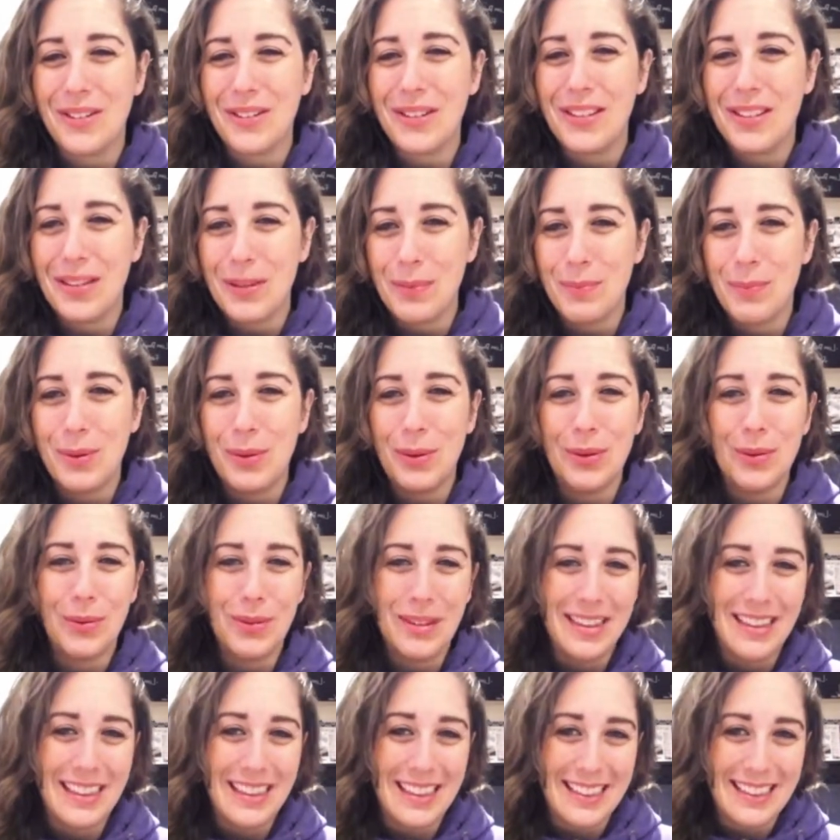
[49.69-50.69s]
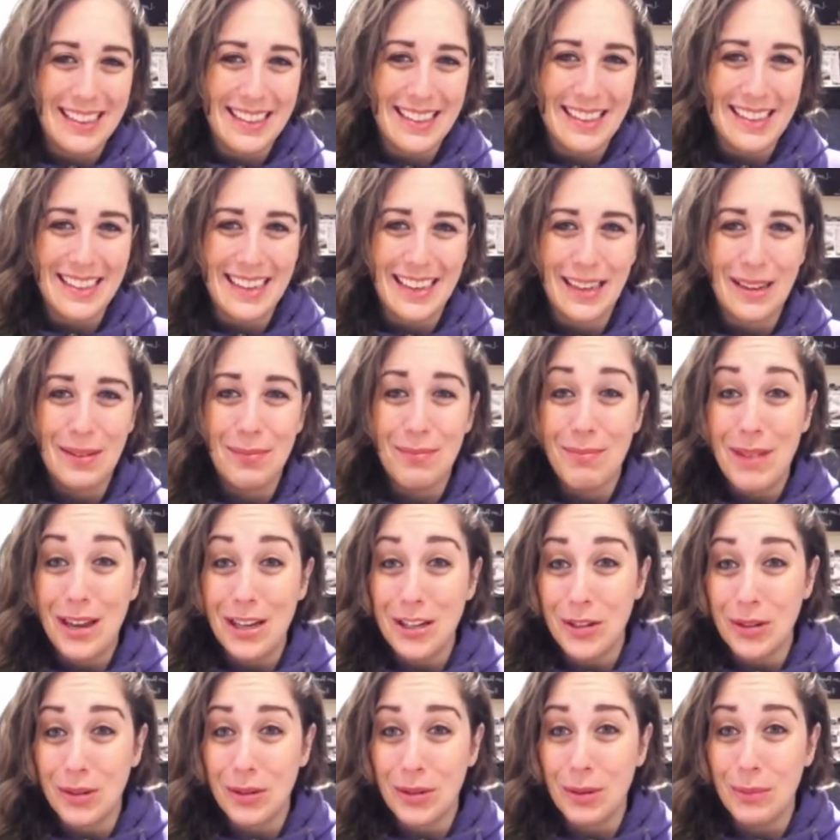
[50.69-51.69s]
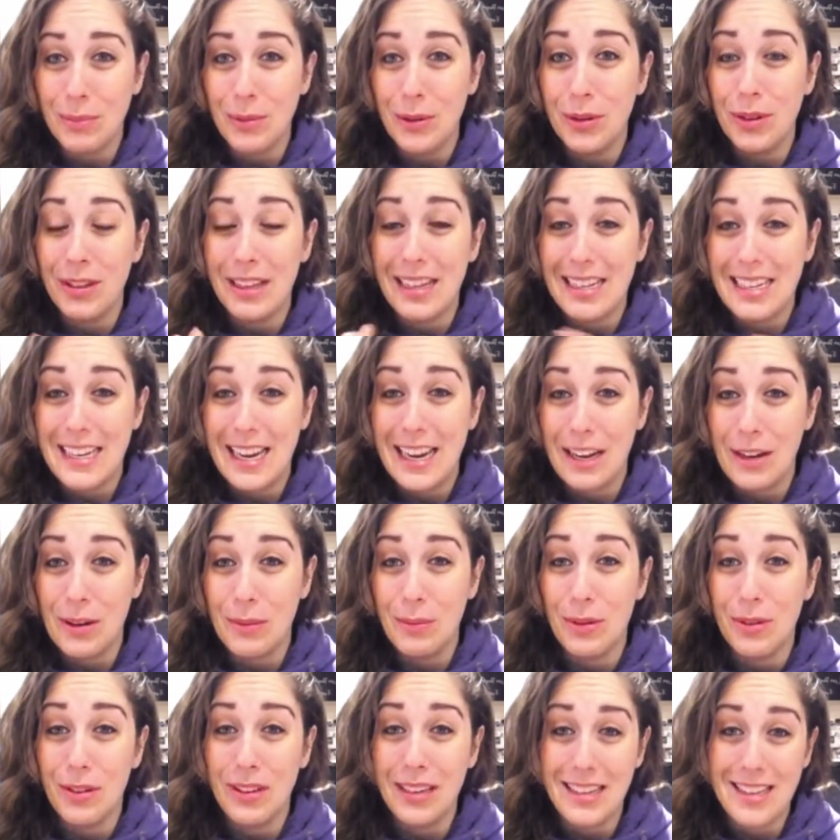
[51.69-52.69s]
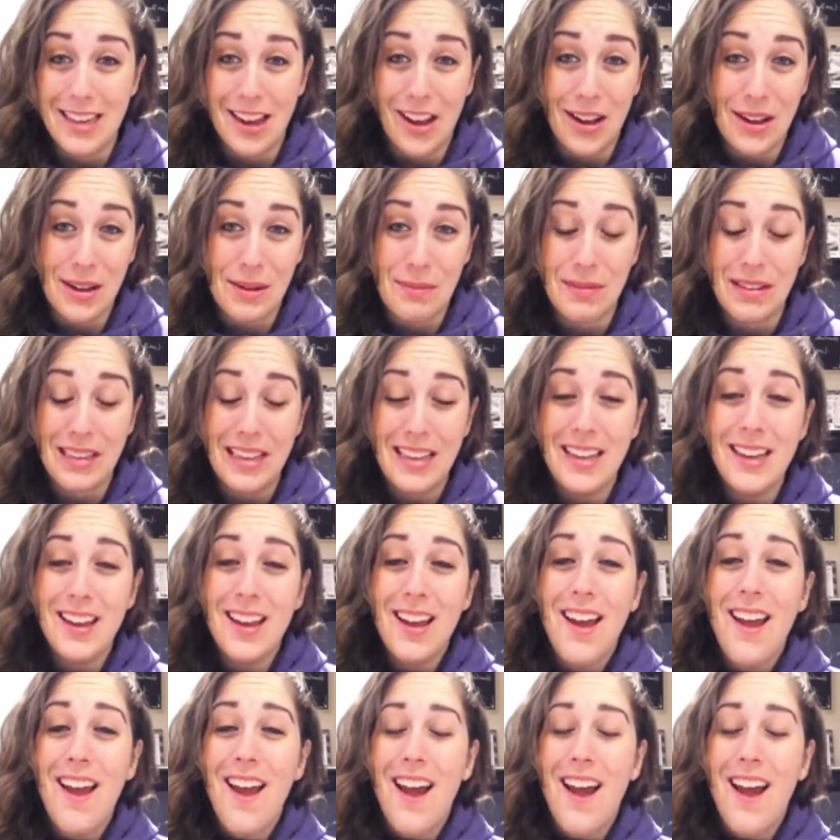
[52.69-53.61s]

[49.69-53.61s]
Simple, realistic, measurable, attainable, and timely.